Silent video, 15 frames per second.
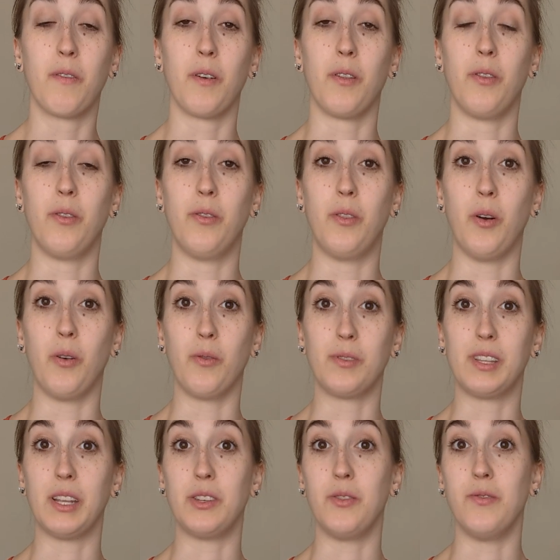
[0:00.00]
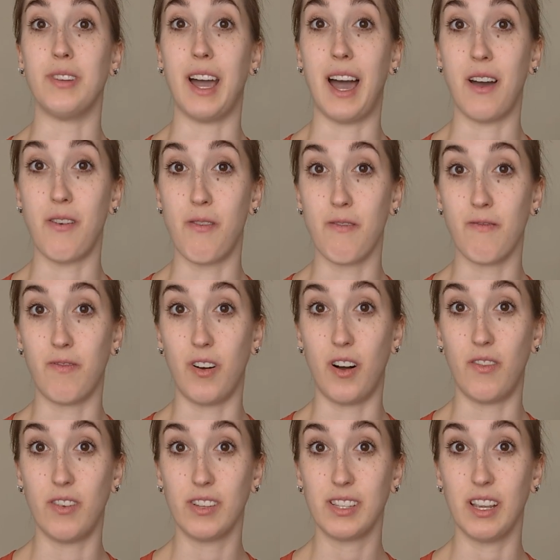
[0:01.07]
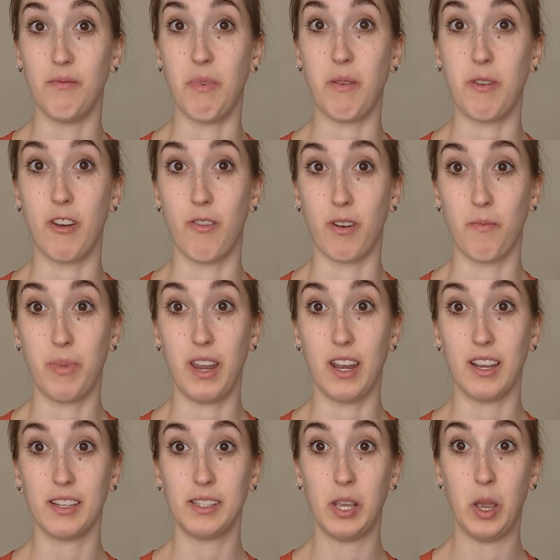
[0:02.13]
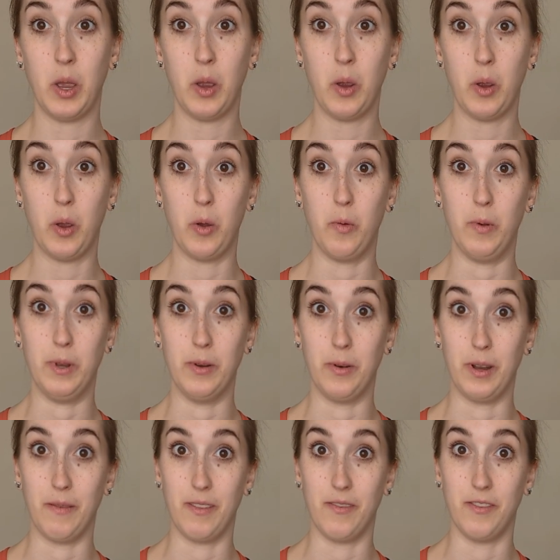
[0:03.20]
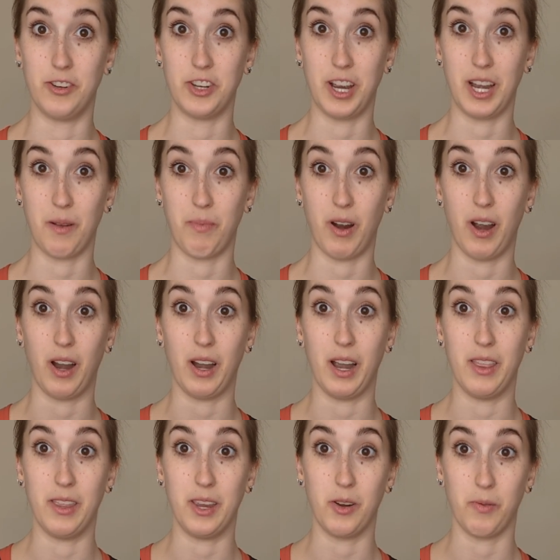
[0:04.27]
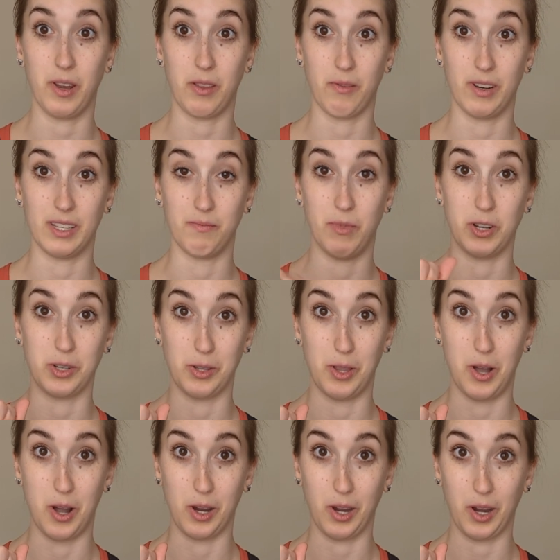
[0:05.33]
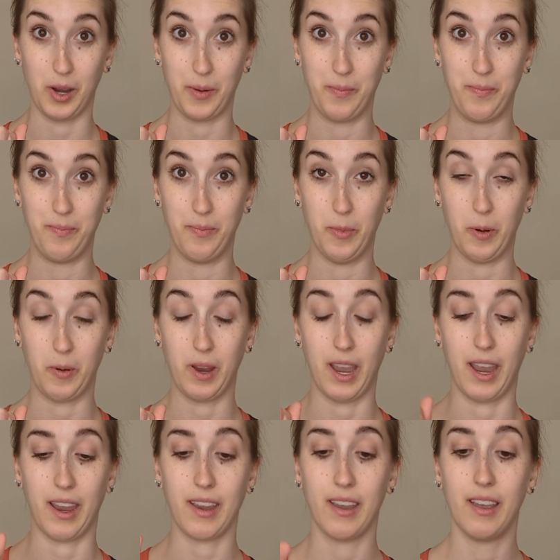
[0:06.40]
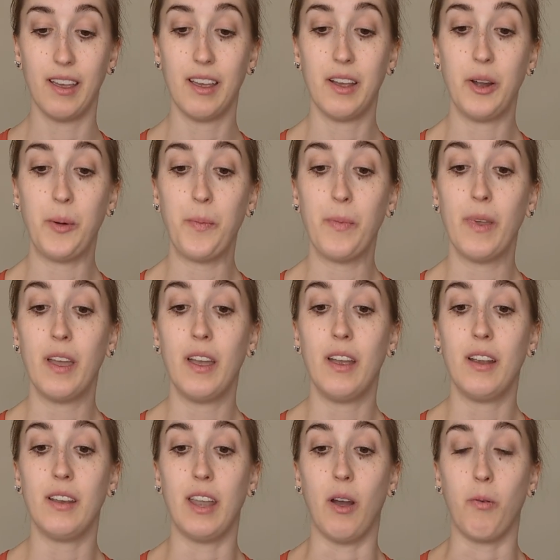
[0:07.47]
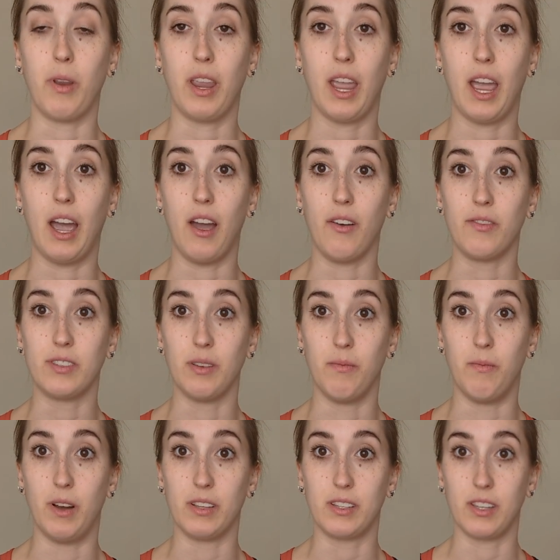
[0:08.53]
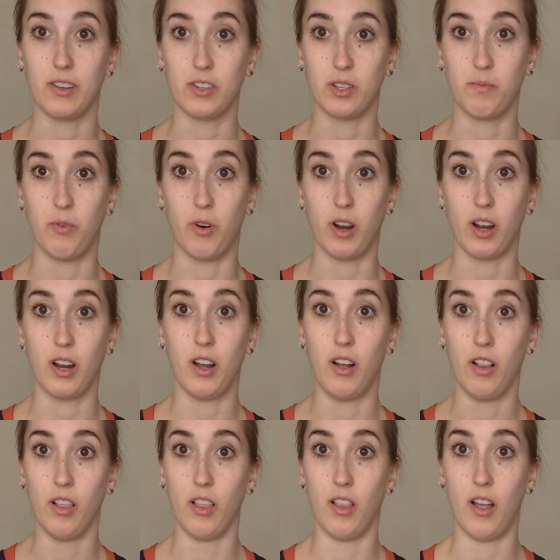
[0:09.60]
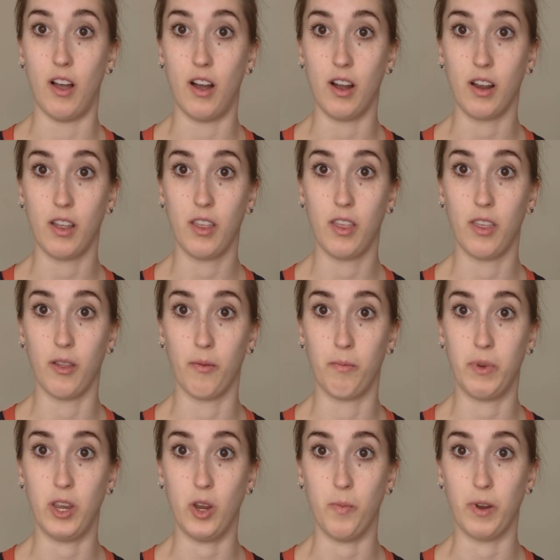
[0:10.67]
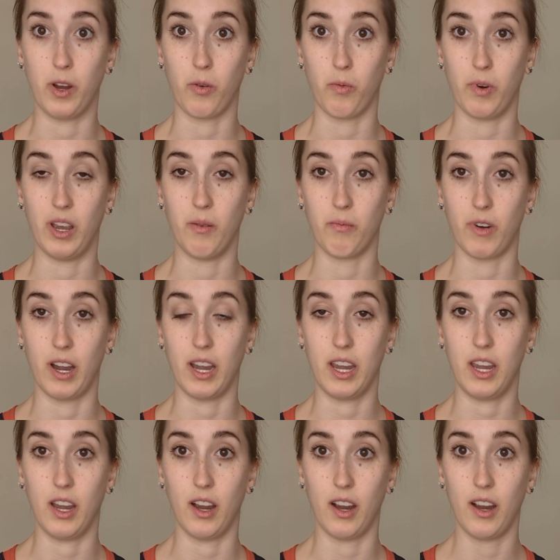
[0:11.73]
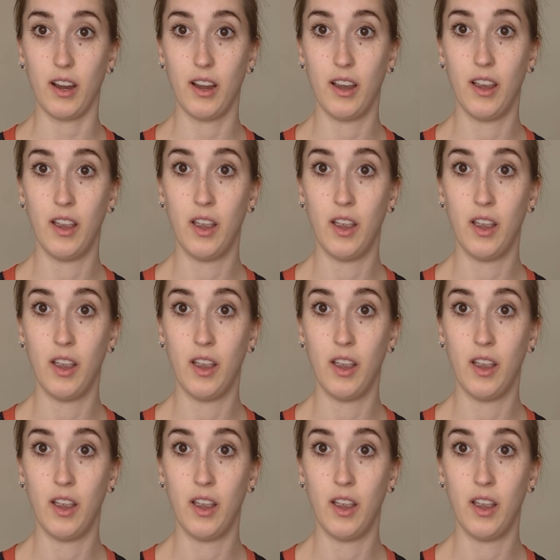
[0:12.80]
For those that do not own vulvas and maybe own a penis, we don't have the vagina part and the urethra is much longer, okay? Now we have some muscular support along the pubic rim right here.